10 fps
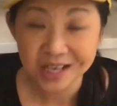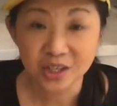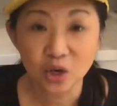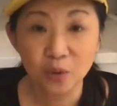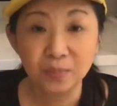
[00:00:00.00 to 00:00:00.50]

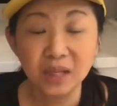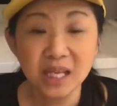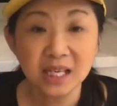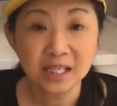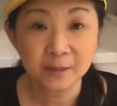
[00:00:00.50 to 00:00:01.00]
So
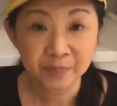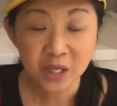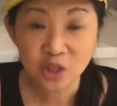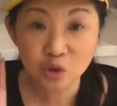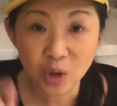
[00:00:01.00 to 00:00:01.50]
please,
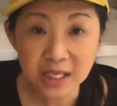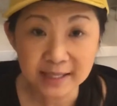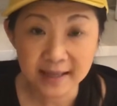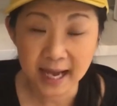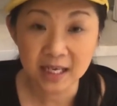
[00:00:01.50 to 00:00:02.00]

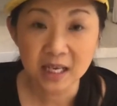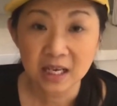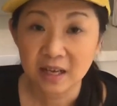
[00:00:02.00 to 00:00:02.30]
trust that.